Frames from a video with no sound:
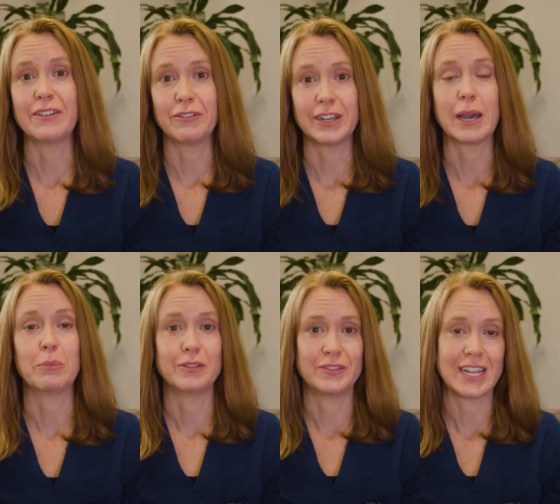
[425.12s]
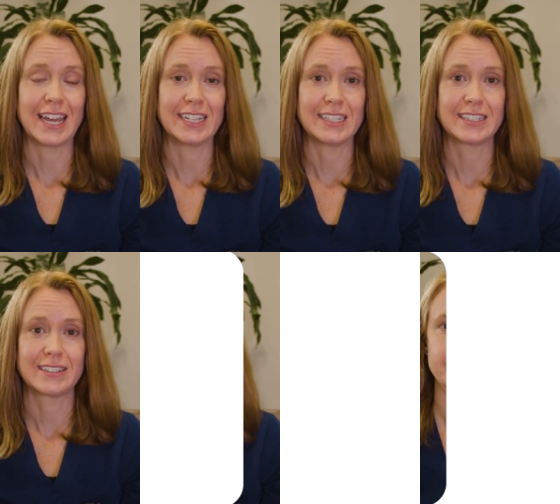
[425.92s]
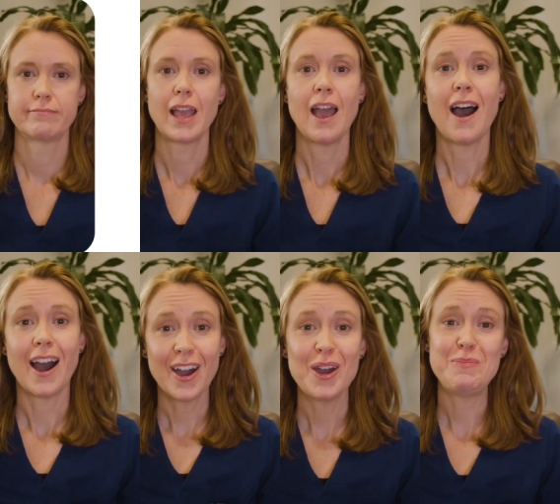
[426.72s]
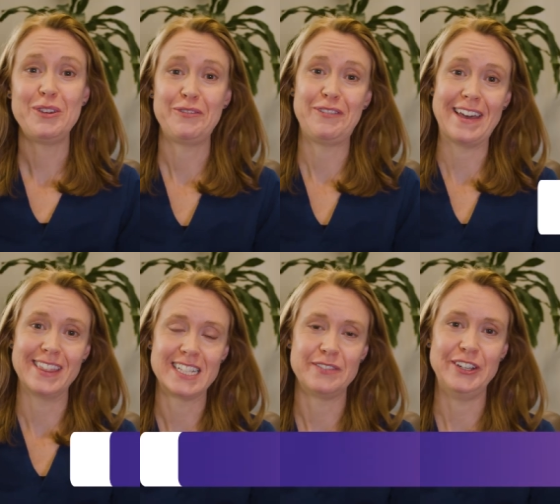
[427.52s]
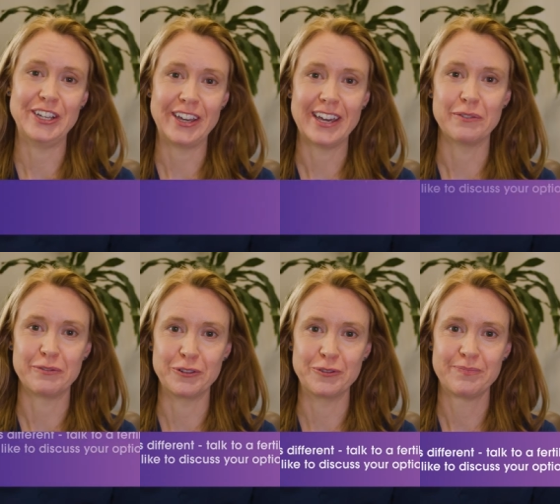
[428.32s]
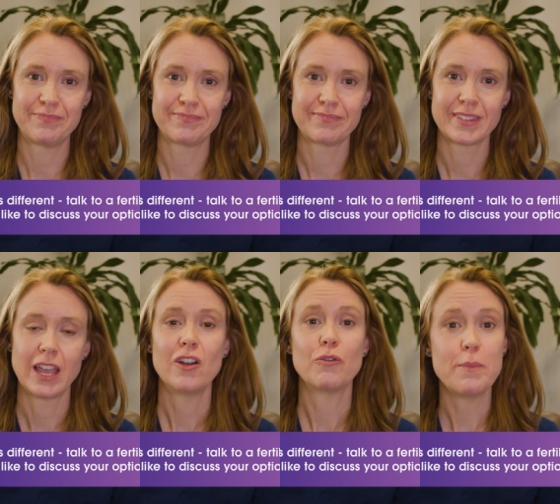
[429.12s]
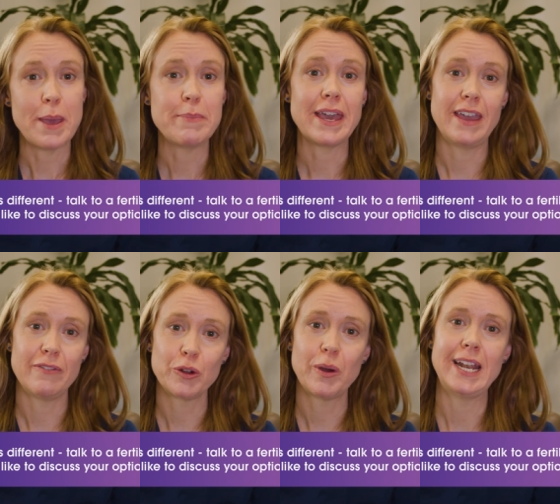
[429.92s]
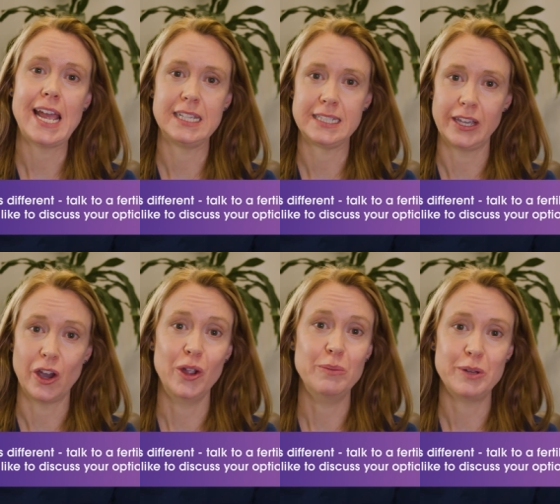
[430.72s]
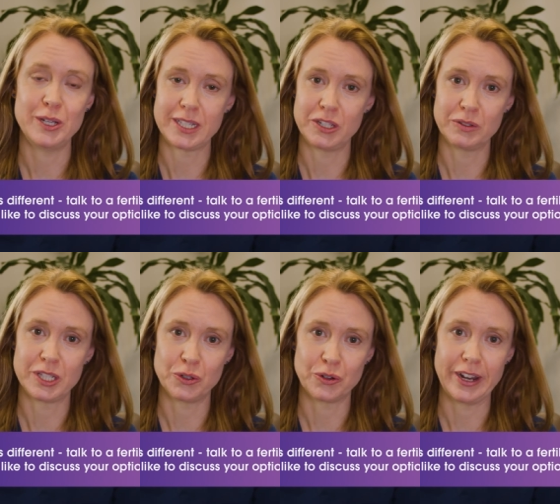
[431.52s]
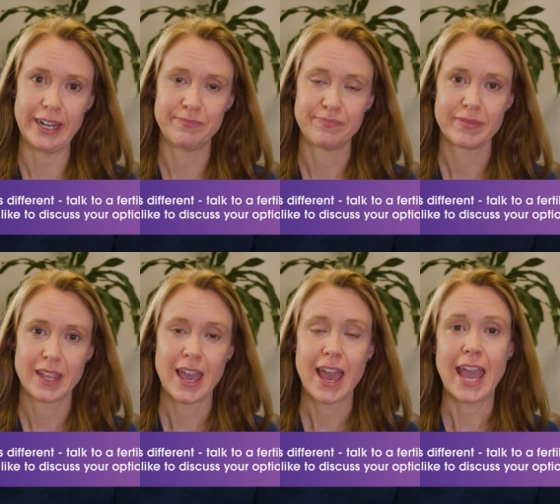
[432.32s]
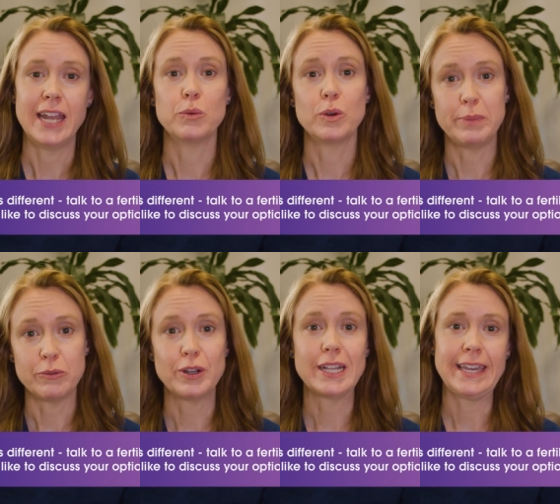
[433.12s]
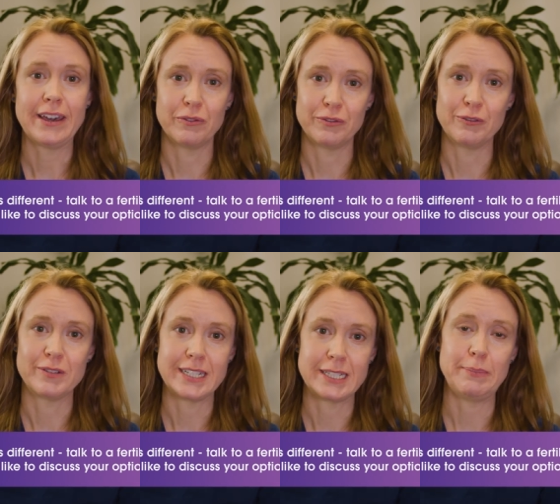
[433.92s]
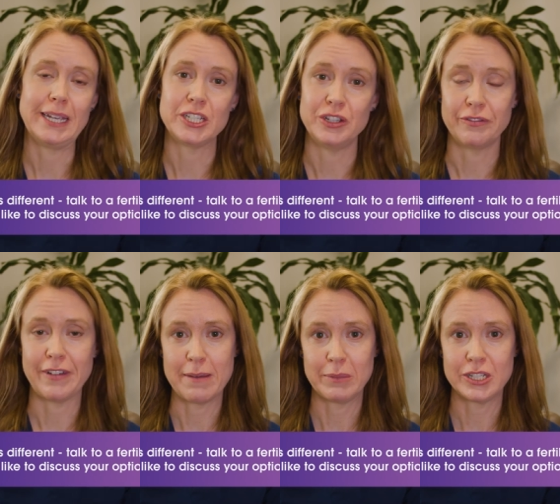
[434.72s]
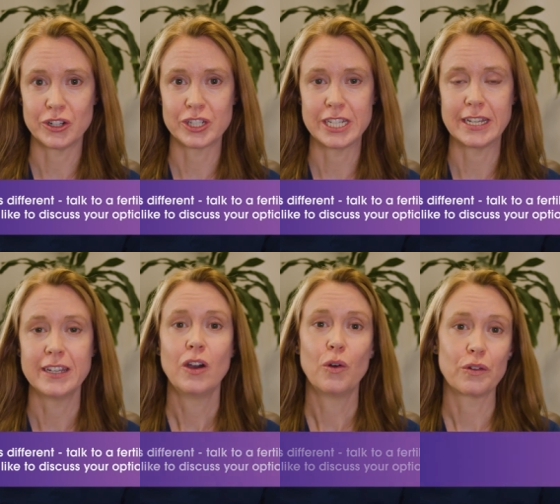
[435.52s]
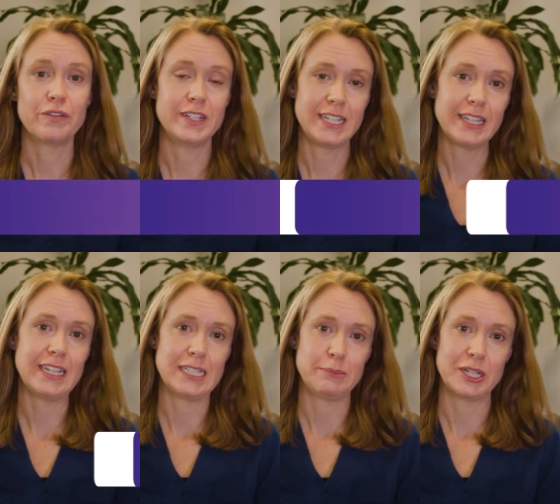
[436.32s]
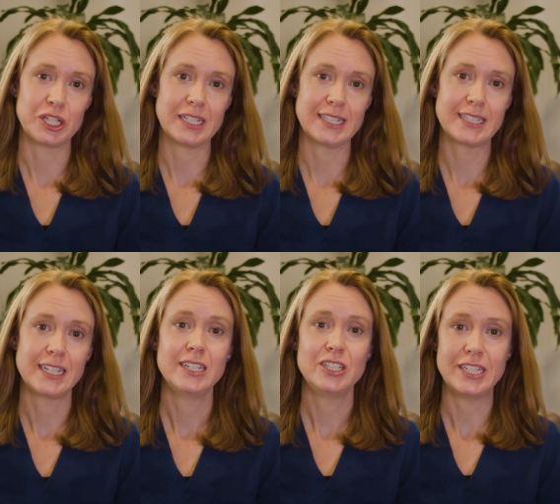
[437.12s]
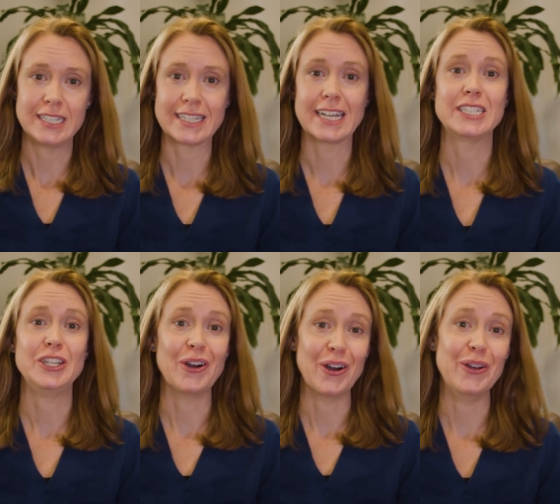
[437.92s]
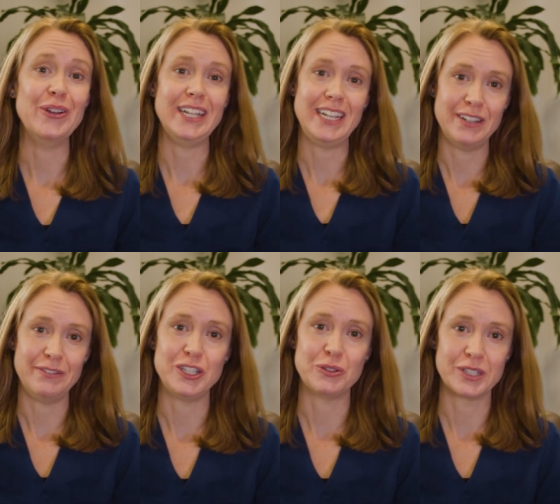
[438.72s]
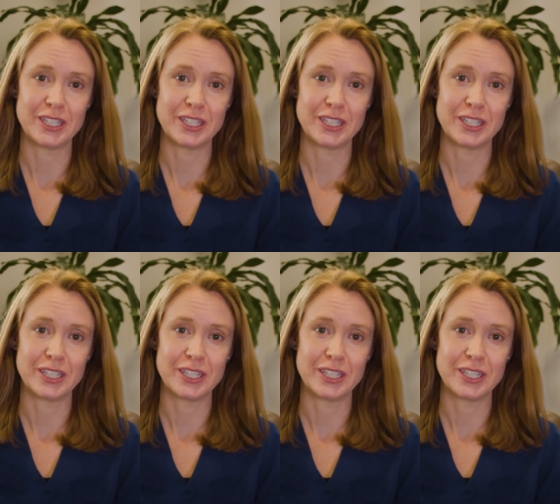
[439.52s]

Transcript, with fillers: every couple of days. I hope you found this video helpful. Remember, everyone has their own personal story and it would be really helpful to speak to your family doctor or a fertility specialist to discuss your own individual